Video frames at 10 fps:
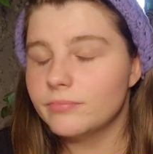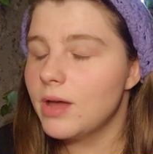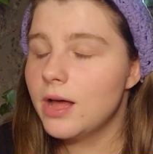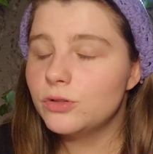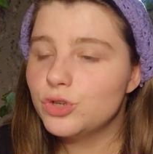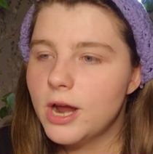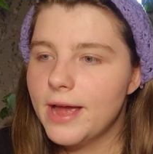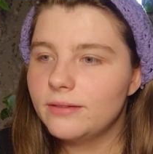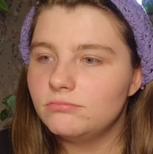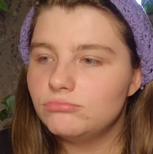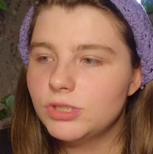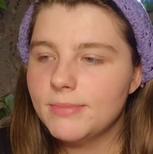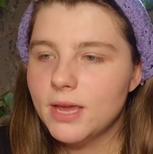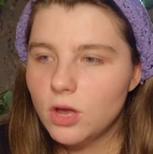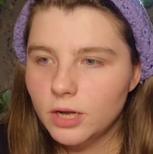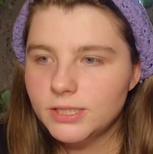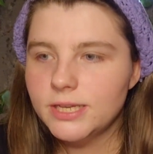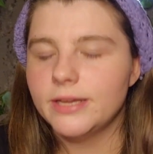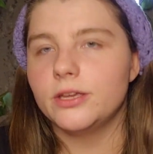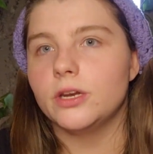I'll try to make
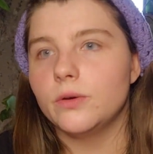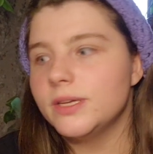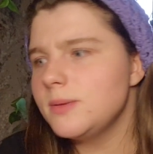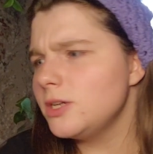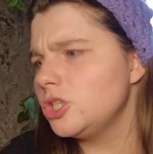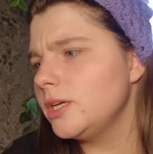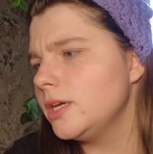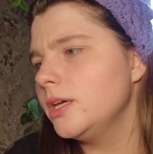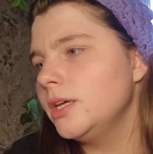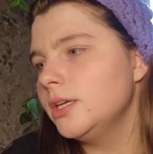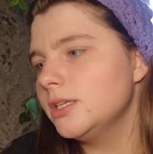content, you know, especially